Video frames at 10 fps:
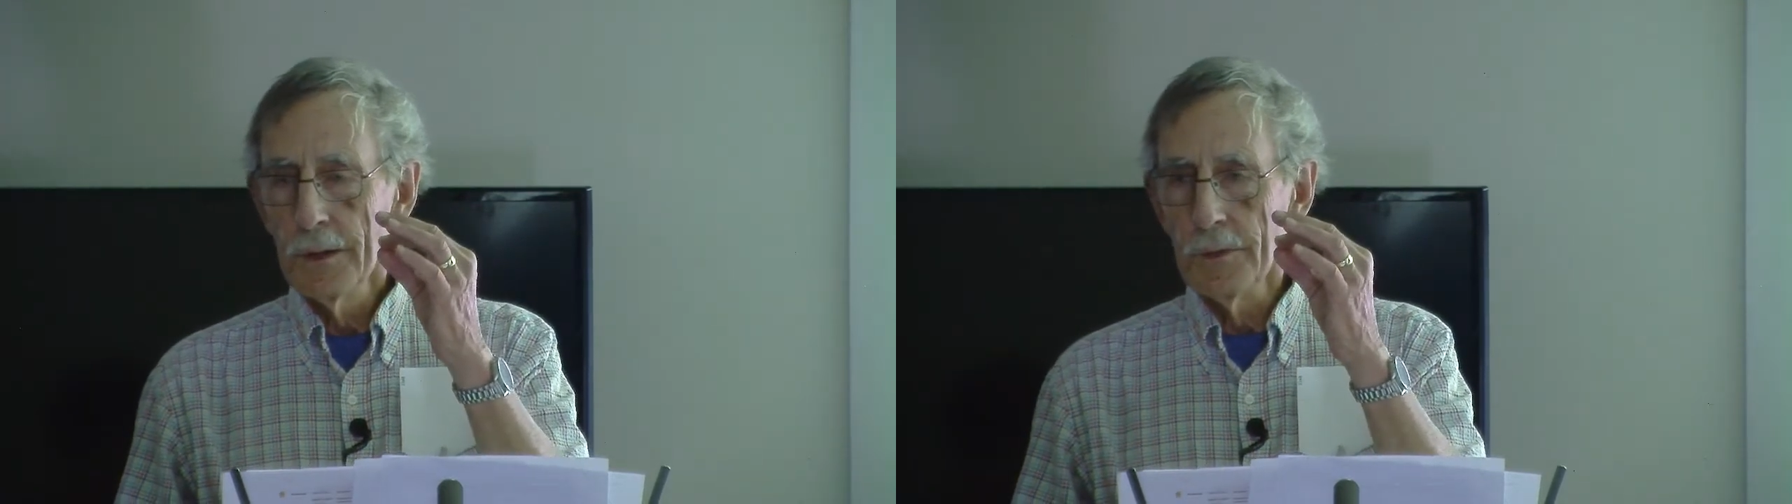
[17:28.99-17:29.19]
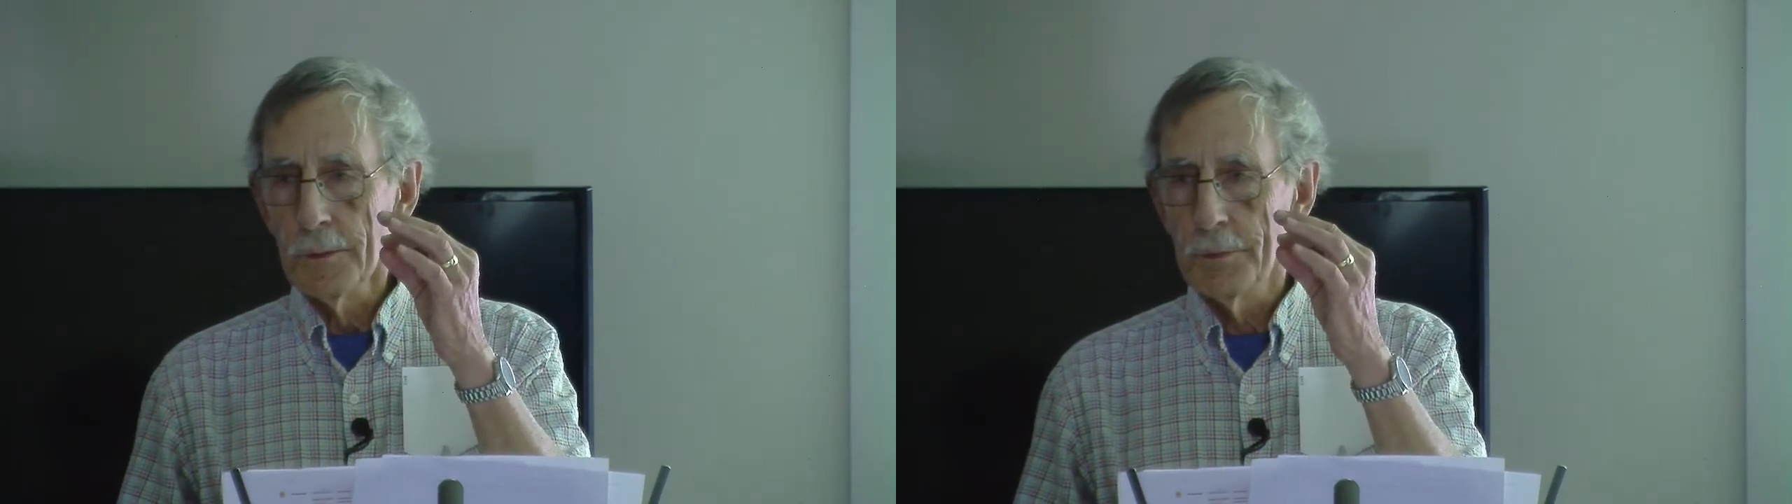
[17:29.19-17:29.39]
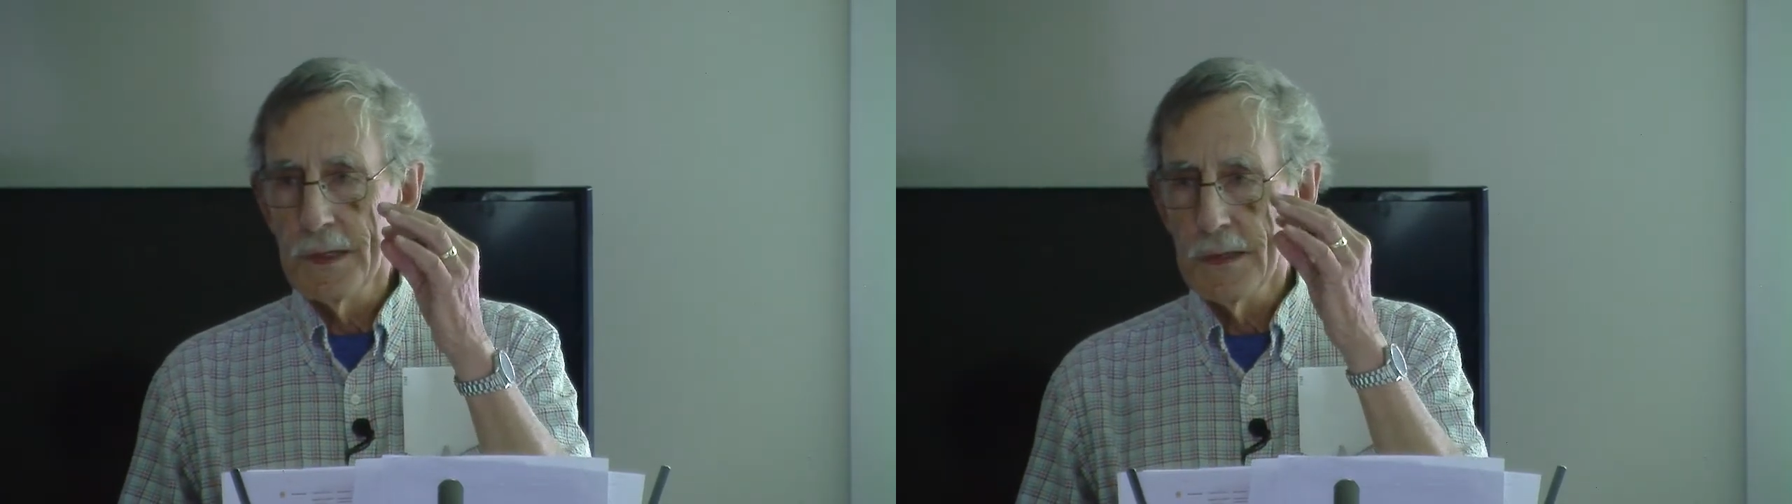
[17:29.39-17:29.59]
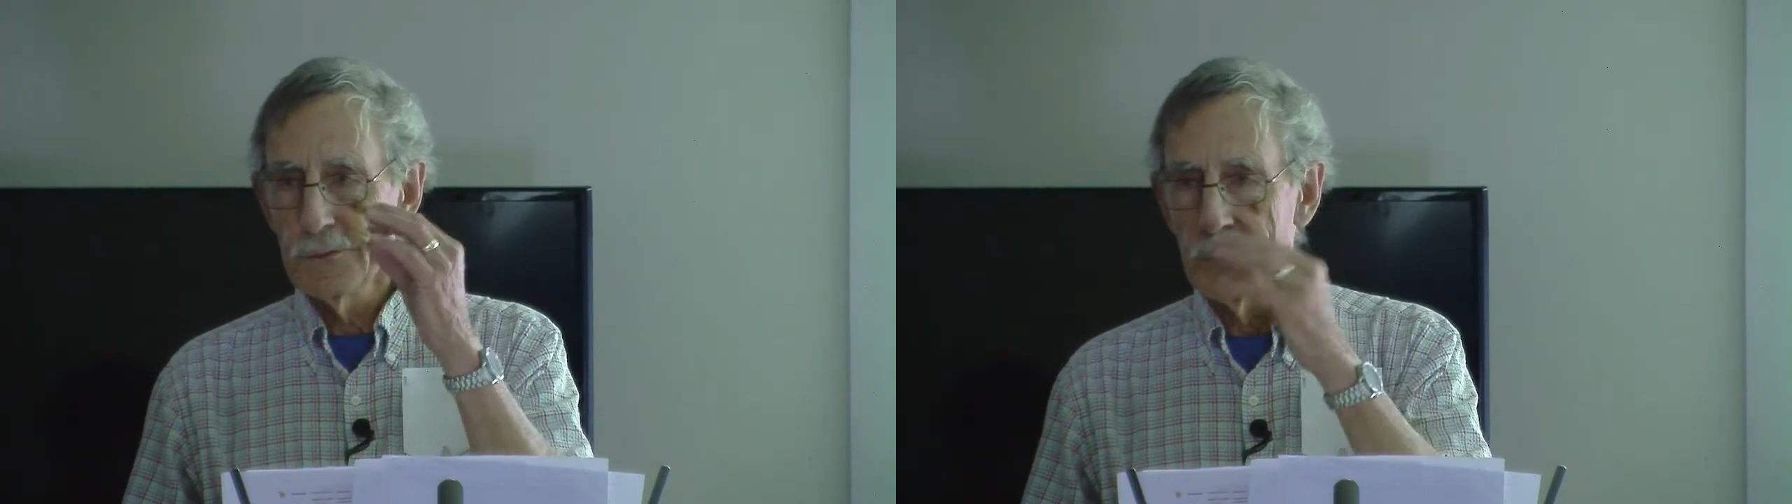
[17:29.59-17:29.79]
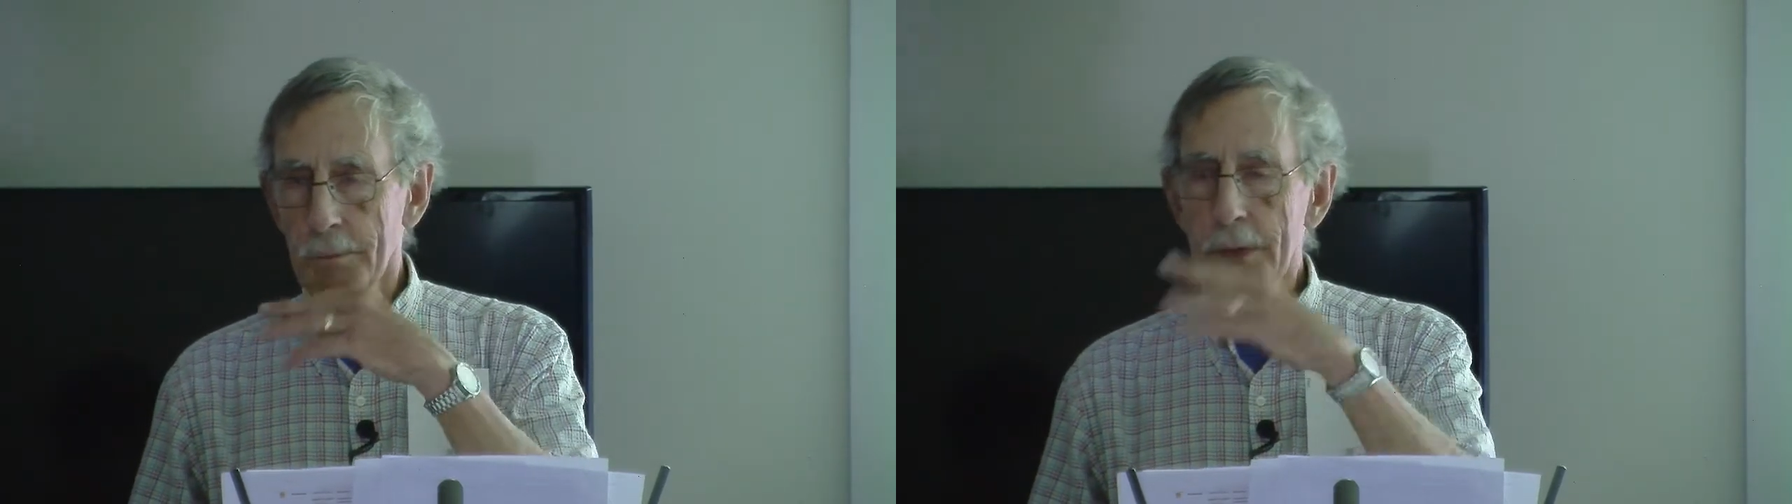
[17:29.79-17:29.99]
that
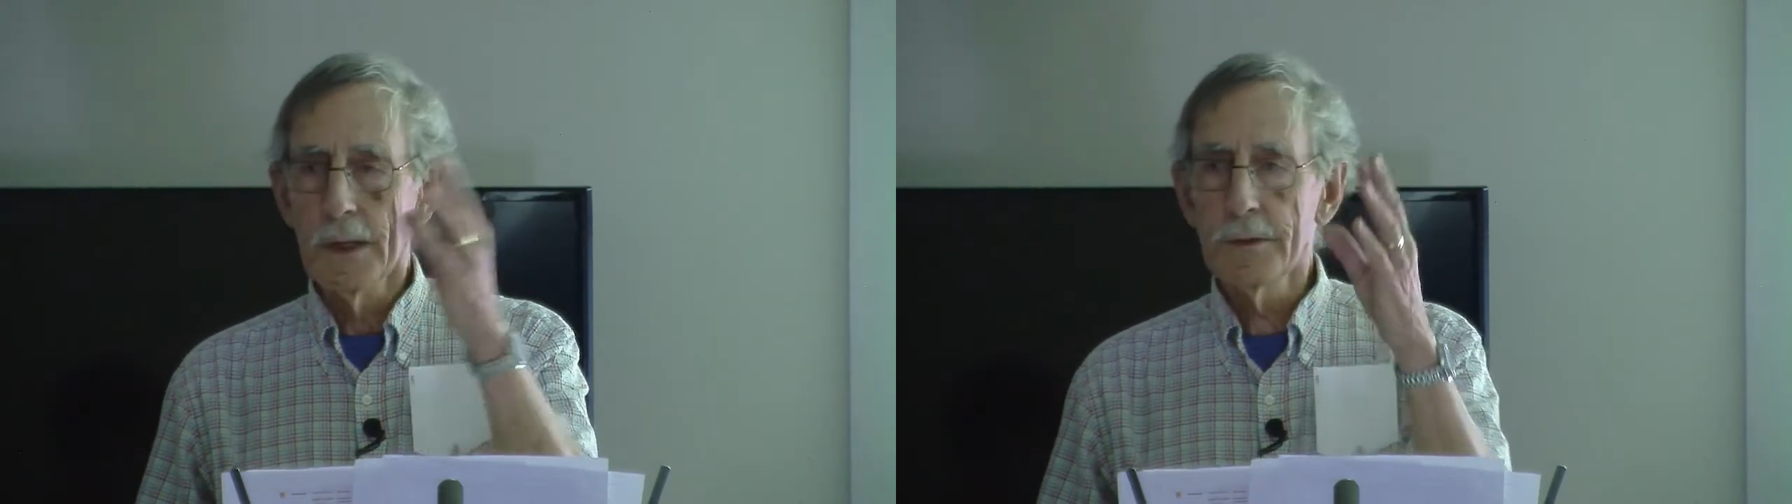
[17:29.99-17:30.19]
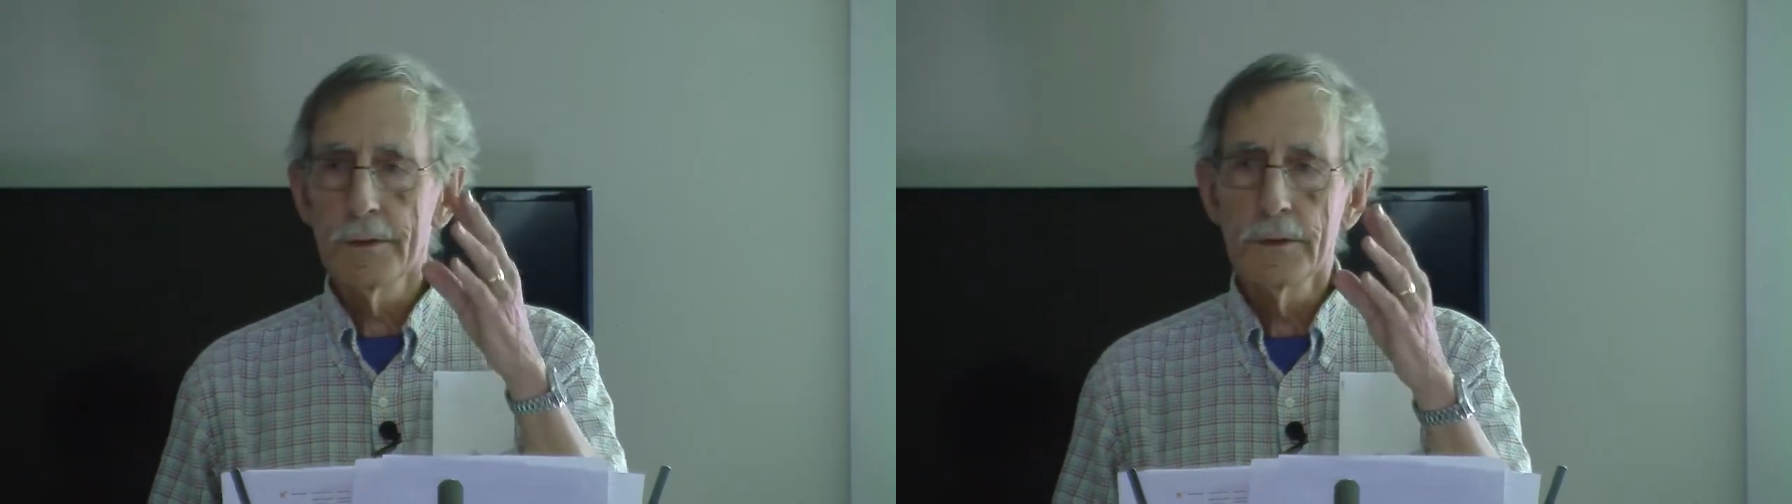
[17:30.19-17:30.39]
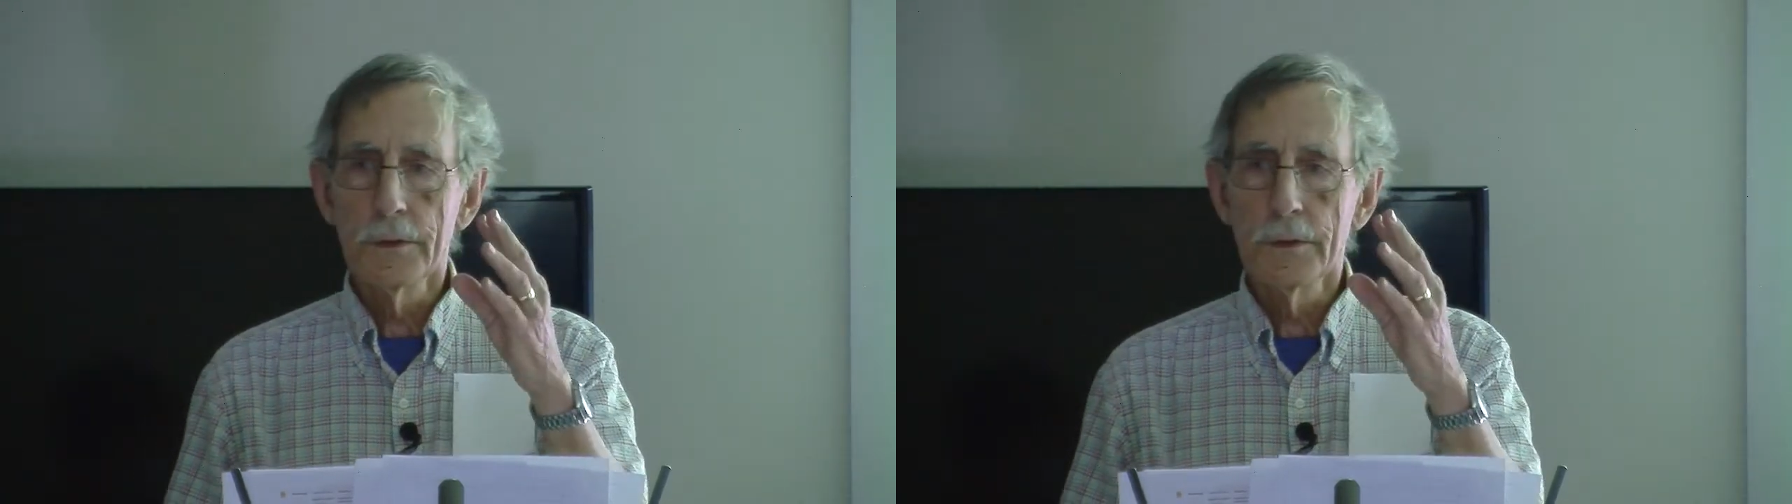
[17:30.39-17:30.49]
bees emit